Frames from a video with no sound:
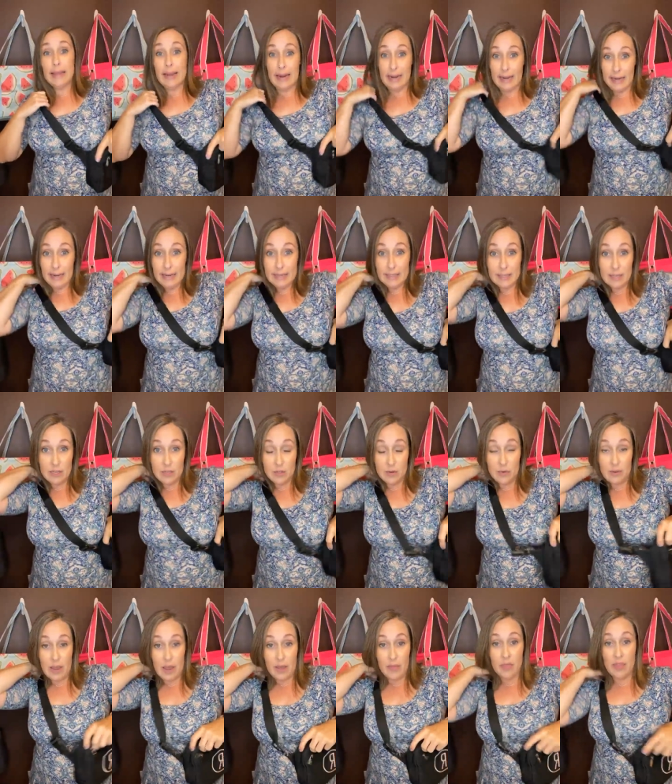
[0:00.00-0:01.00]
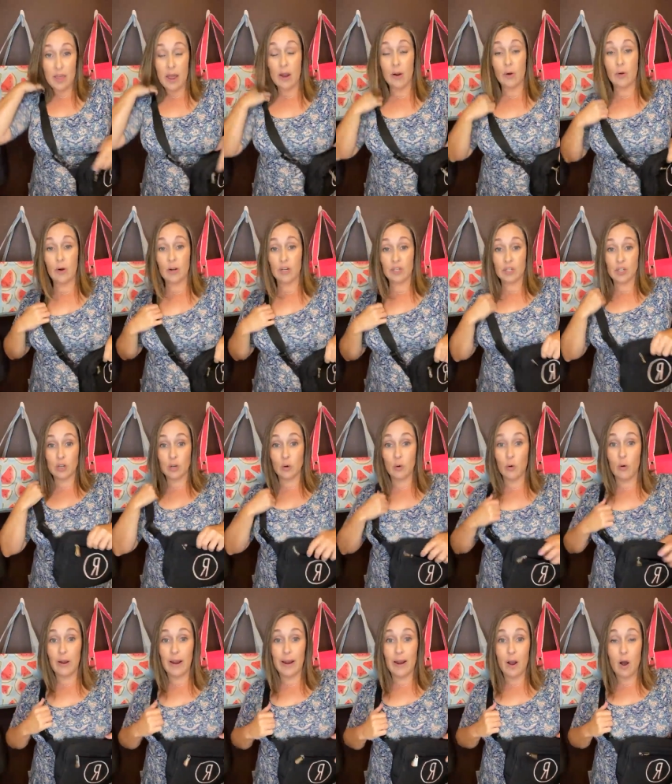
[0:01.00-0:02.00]
ladies. I do get that
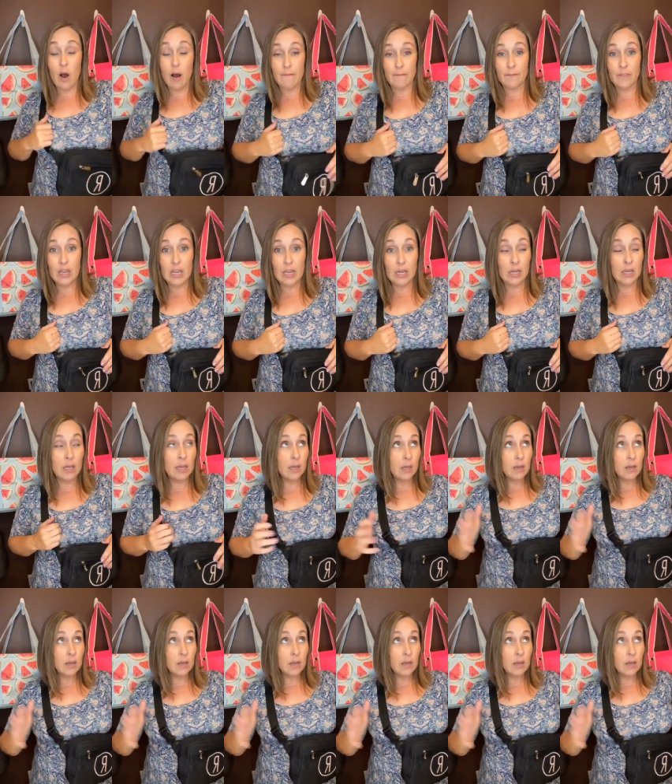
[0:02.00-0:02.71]
question quite often.